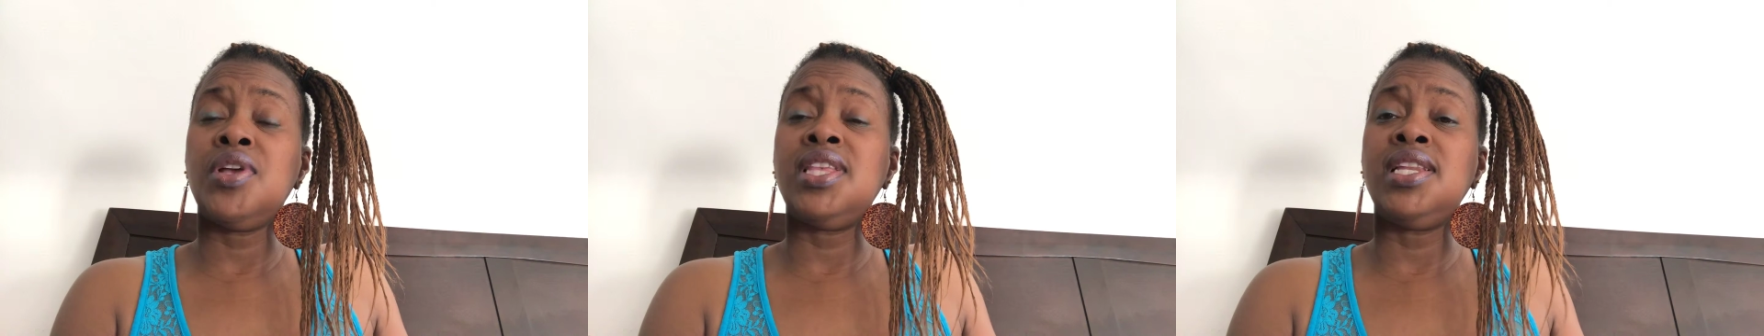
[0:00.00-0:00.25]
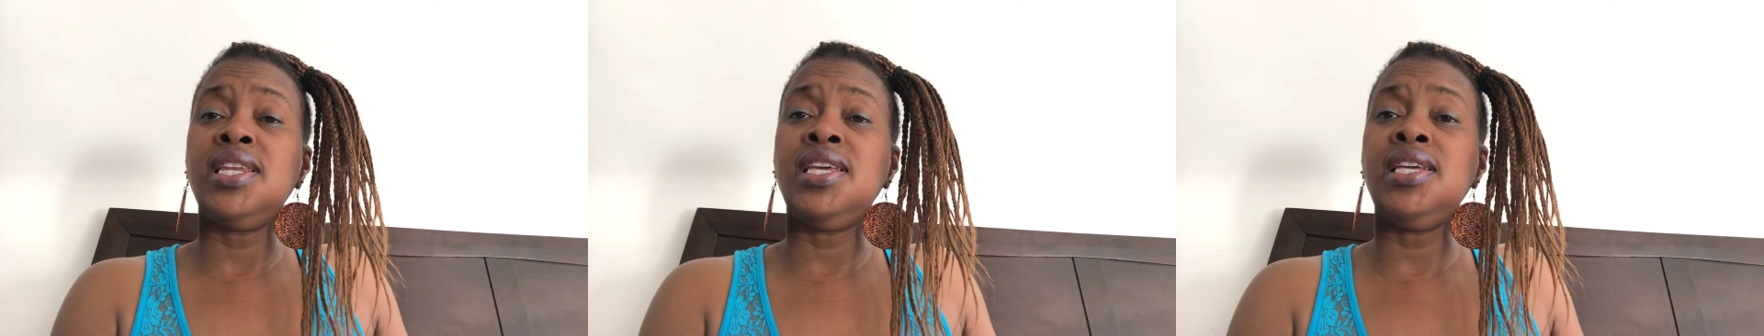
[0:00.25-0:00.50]
the
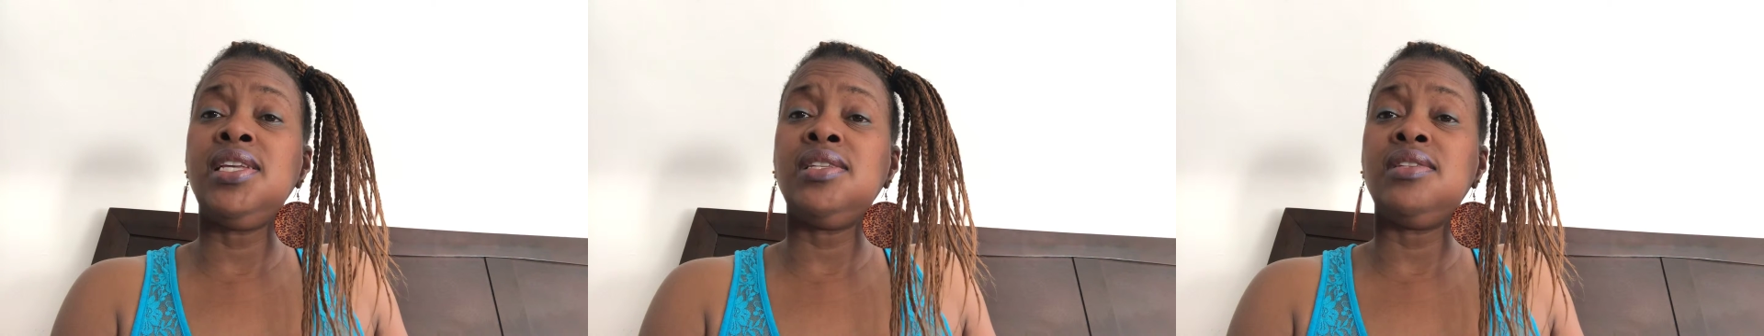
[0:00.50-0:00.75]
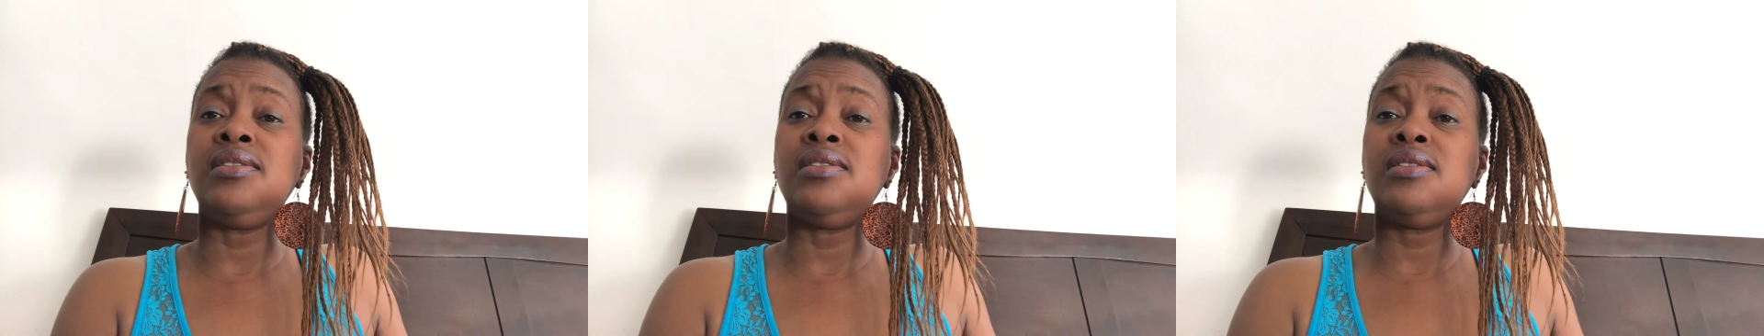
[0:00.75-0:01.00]
need
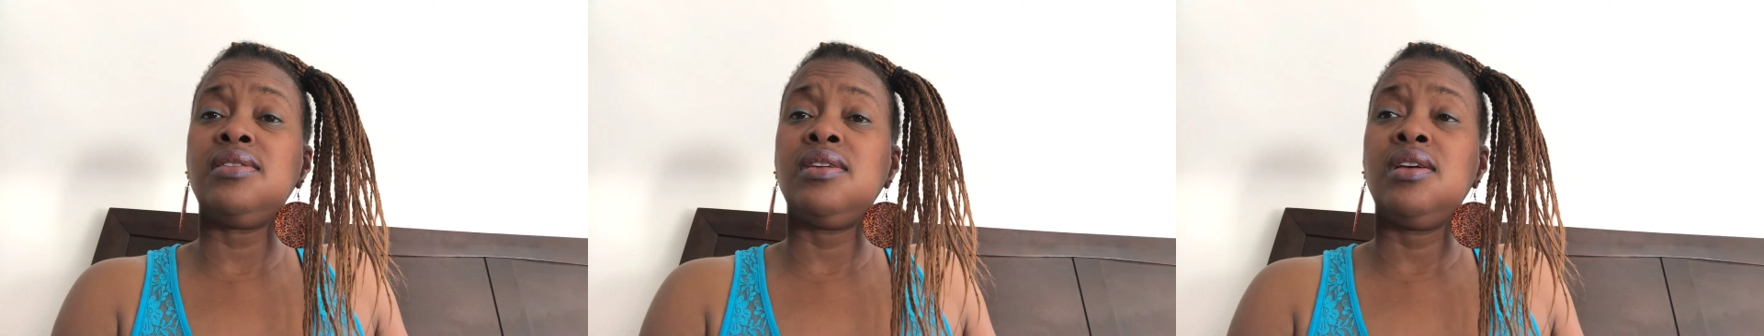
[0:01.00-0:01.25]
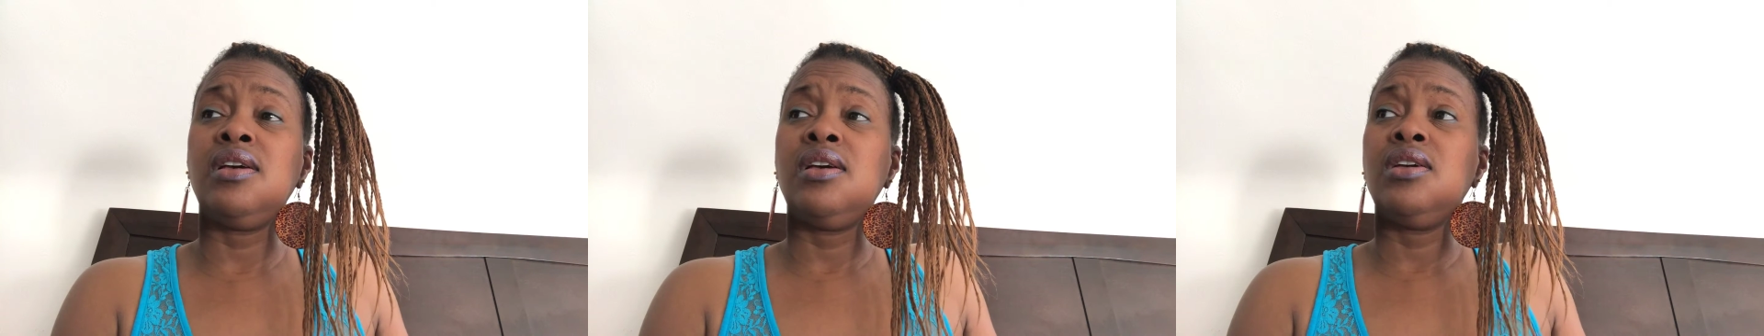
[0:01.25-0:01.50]

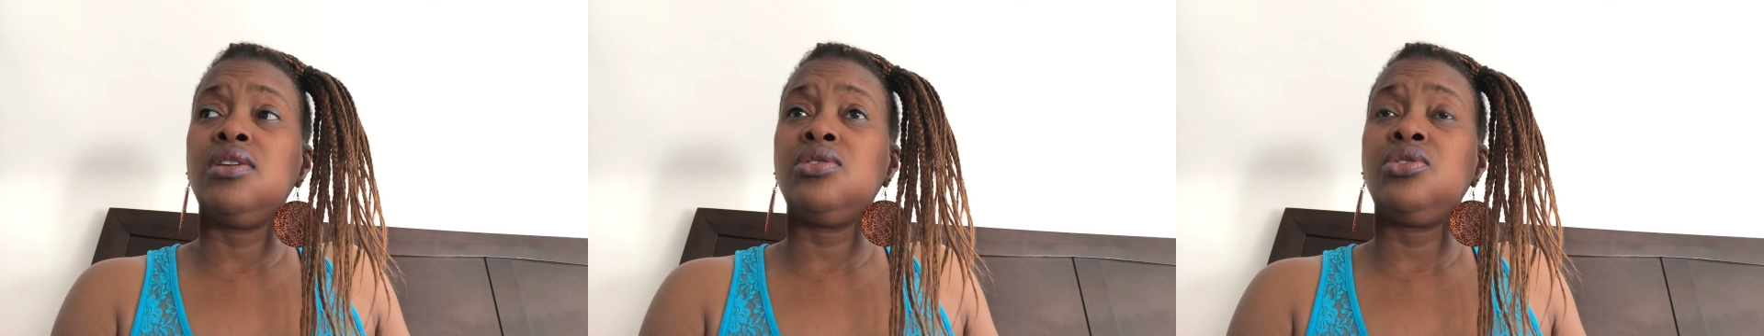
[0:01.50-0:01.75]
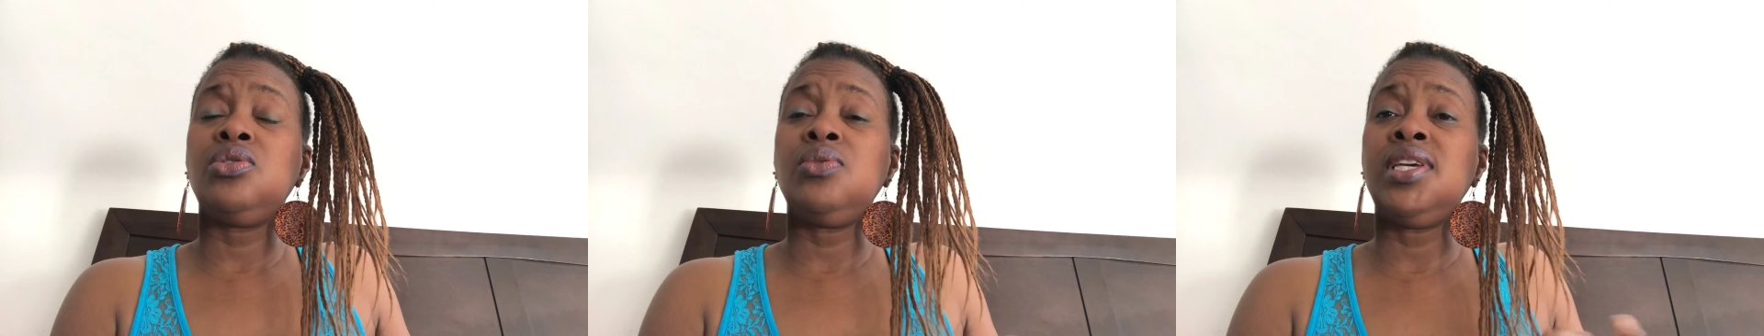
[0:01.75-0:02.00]

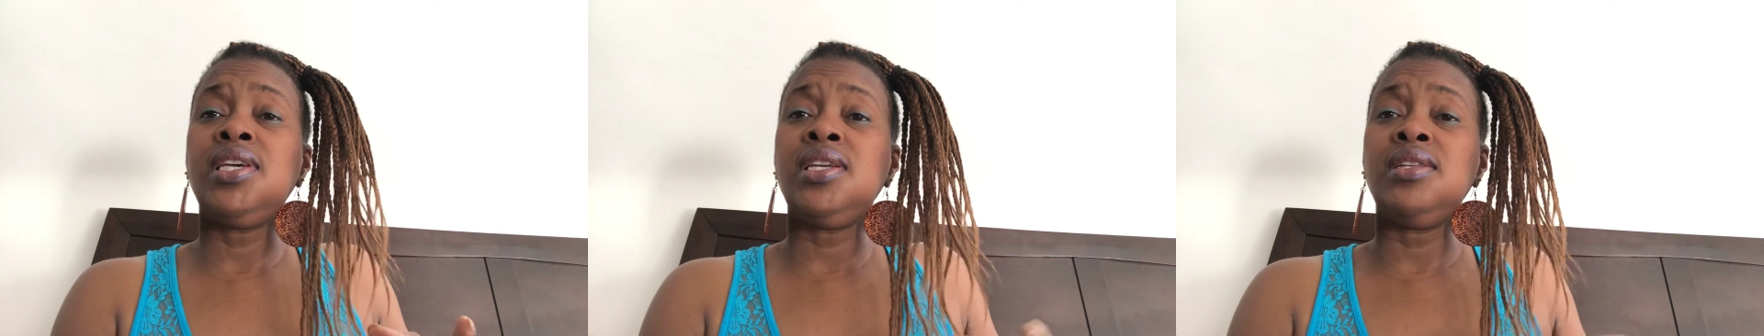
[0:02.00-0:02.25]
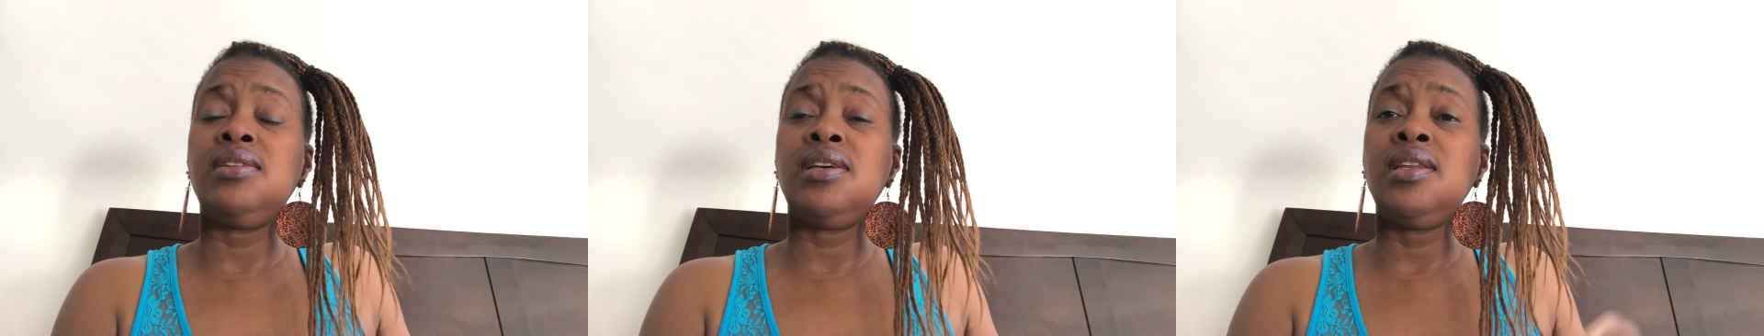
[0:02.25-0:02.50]
to eat
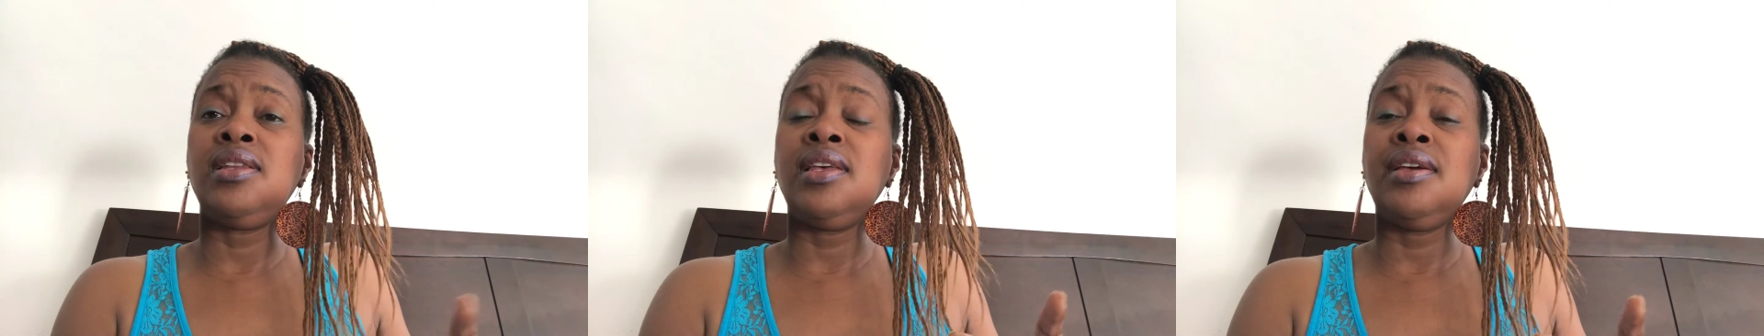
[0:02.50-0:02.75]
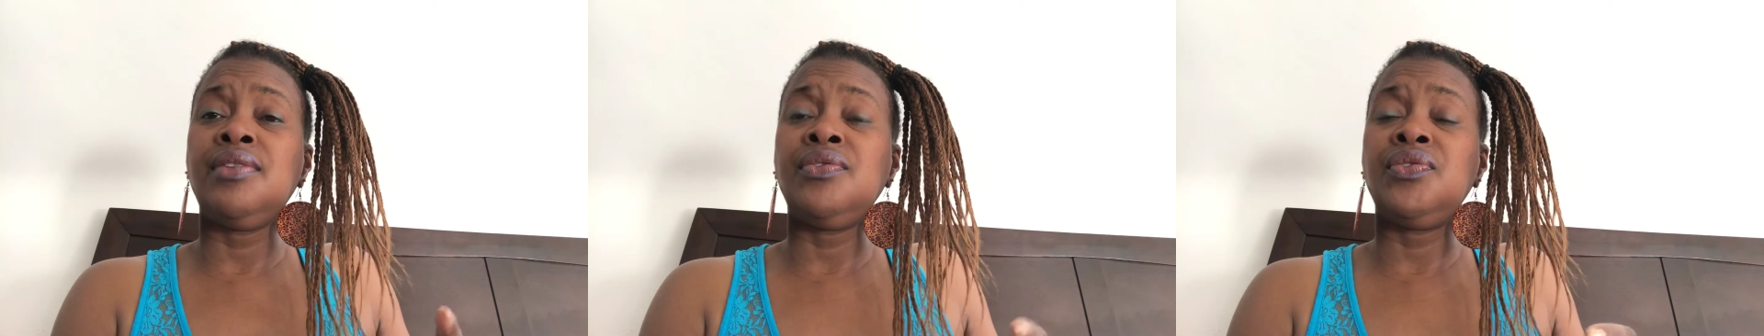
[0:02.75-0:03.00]
and
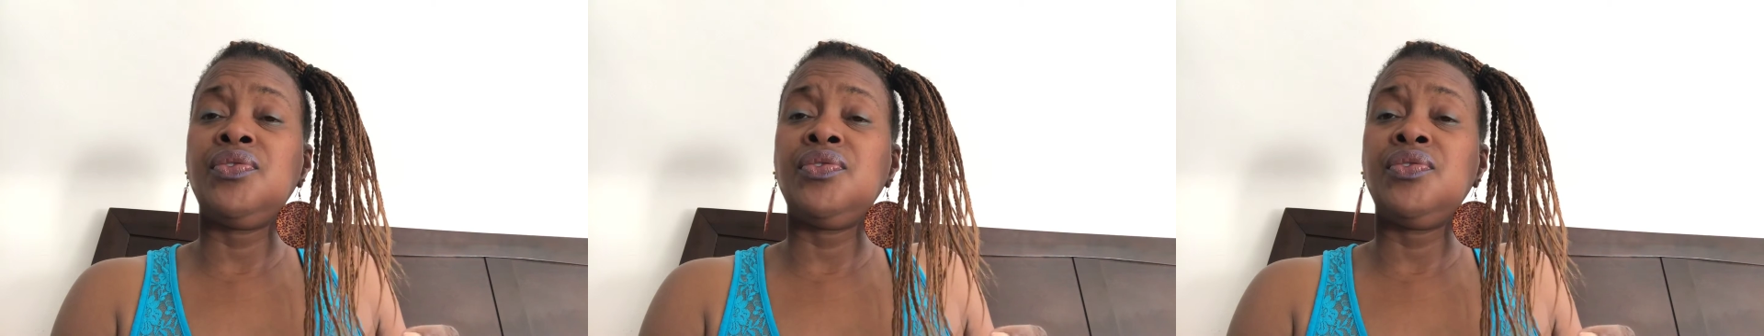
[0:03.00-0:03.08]
live.